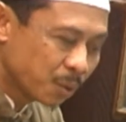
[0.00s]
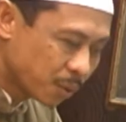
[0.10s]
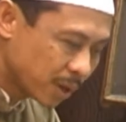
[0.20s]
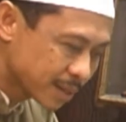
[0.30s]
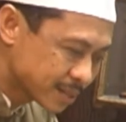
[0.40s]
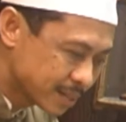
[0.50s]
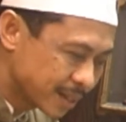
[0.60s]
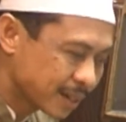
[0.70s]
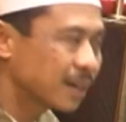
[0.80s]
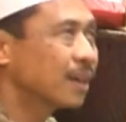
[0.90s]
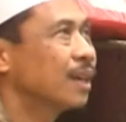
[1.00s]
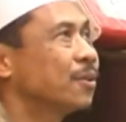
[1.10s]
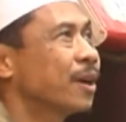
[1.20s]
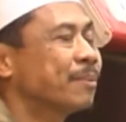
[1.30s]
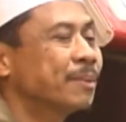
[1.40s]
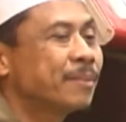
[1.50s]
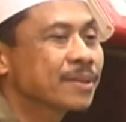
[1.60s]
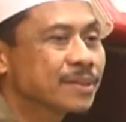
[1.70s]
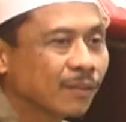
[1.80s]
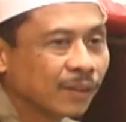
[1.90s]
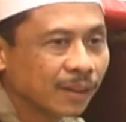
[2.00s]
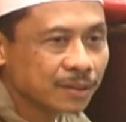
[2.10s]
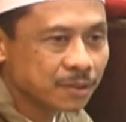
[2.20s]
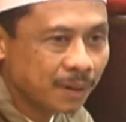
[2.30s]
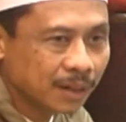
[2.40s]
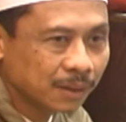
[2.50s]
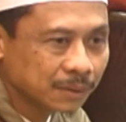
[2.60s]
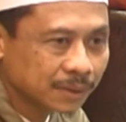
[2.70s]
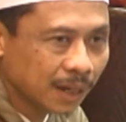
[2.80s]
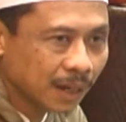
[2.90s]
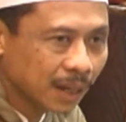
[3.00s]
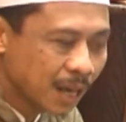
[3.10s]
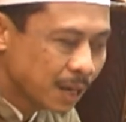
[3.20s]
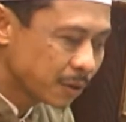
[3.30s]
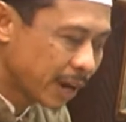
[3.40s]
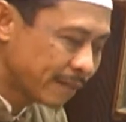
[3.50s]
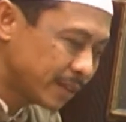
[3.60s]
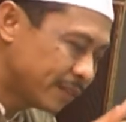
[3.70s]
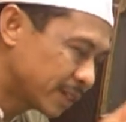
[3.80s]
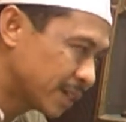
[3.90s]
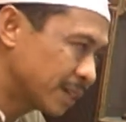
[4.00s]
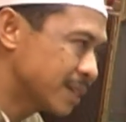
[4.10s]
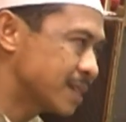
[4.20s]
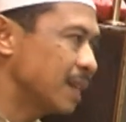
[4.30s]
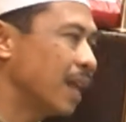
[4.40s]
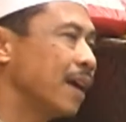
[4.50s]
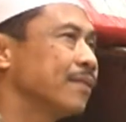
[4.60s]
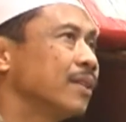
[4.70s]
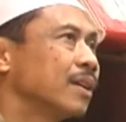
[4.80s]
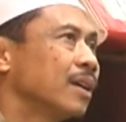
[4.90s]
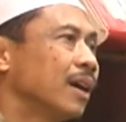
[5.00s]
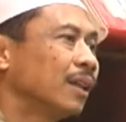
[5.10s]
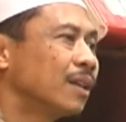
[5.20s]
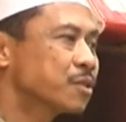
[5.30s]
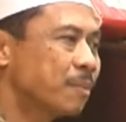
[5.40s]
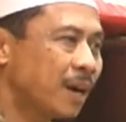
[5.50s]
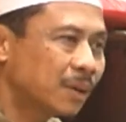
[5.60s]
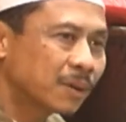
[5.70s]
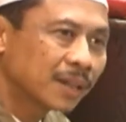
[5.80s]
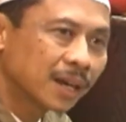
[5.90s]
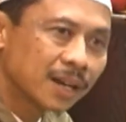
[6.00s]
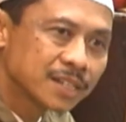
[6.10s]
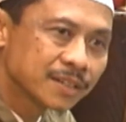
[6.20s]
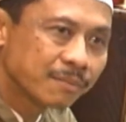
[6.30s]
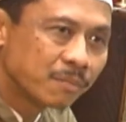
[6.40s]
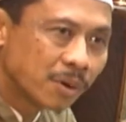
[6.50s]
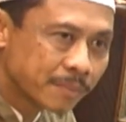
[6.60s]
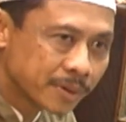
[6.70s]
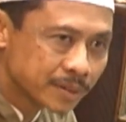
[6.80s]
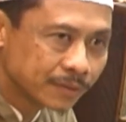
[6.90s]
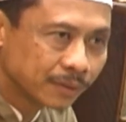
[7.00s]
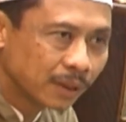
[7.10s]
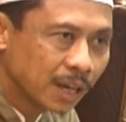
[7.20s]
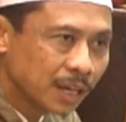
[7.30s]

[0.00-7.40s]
We are sick, you have the mercy of Allah subhanahu wa ta'ala. You have difficulties in life, Allah subhanahu wa ta'ala is even more merciful.